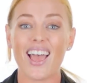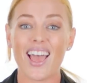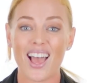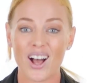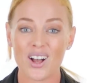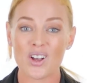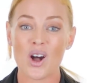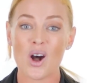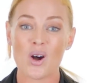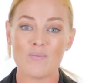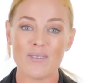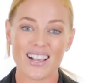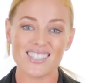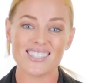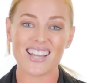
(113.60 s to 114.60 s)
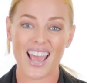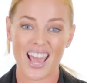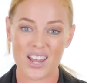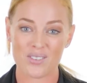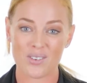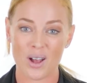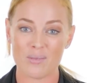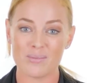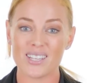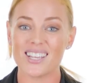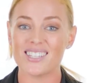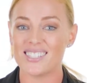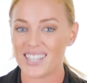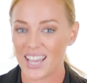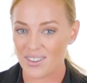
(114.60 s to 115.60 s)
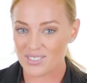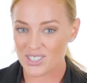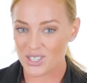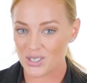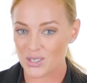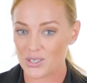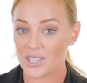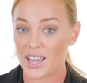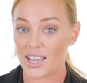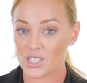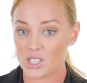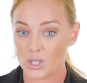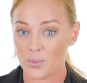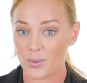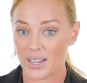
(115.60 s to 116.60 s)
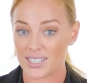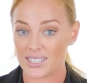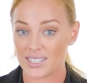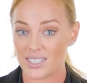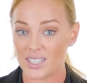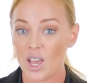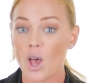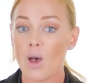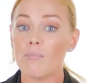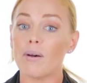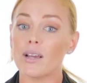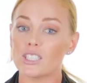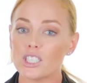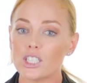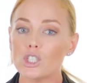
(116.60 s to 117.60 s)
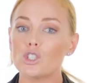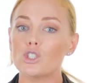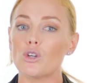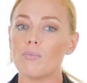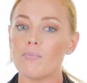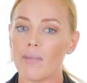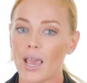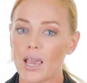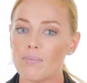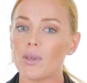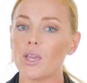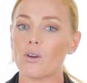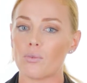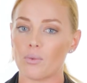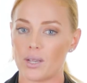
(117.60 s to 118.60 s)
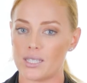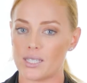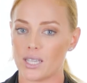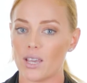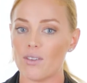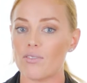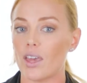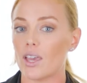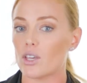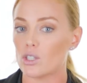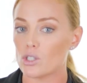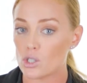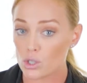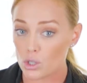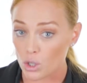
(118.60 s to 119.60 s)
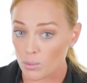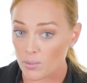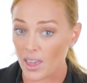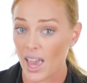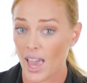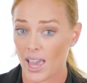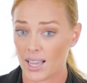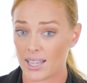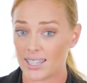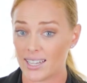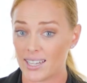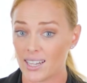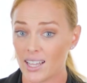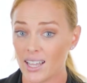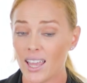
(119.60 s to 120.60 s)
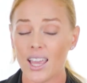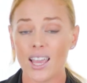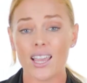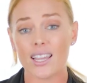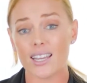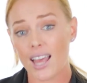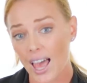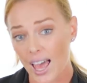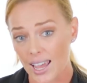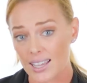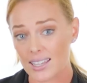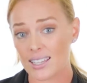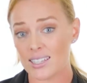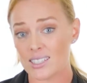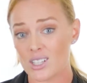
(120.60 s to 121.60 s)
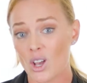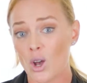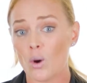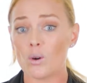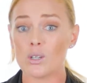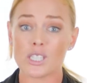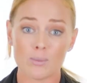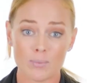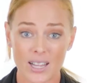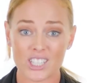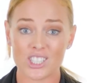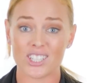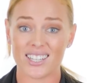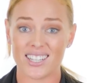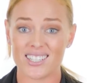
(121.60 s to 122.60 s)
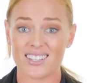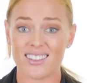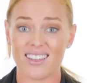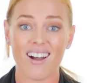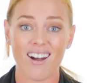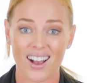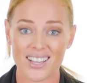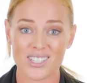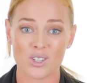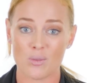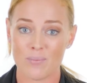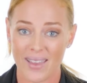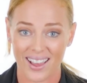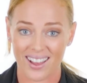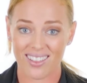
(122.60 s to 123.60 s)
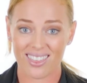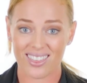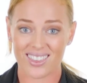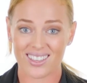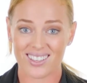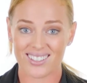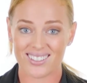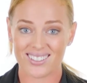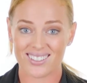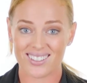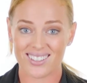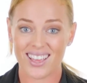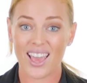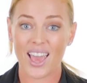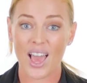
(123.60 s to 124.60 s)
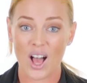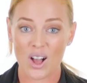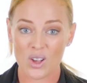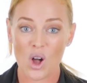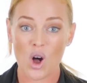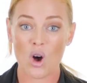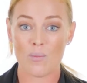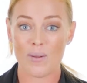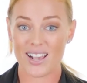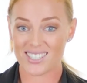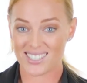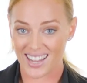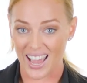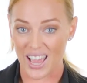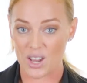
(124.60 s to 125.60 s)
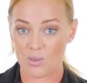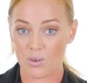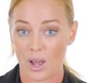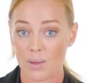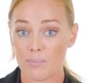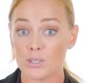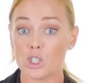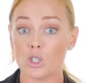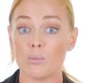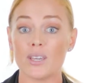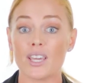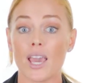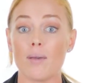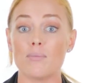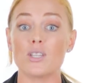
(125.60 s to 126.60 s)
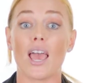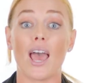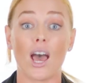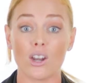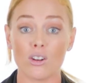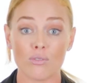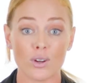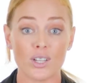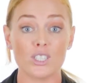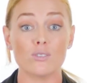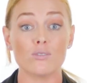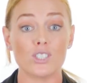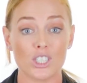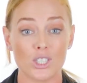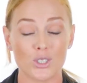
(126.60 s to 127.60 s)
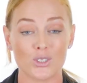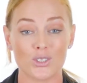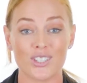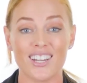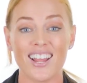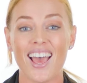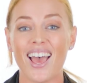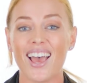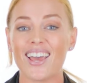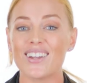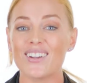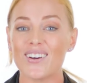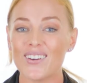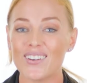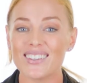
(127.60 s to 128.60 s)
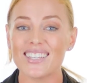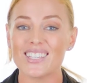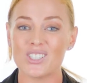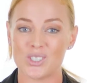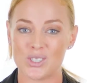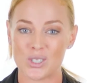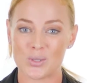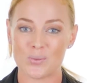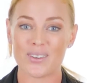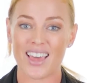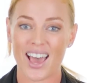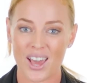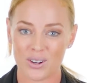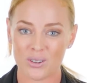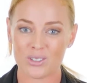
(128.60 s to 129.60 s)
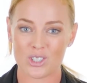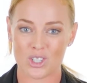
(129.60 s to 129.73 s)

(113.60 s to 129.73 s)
Alcohol-based hand rubs are safe to use as directed, but children may be at risk if they consume the hand cleaner, inhale it, or splash it into eyes or mouth. Alcohol-based hand rubs should be kept out of reach of children and only used with adult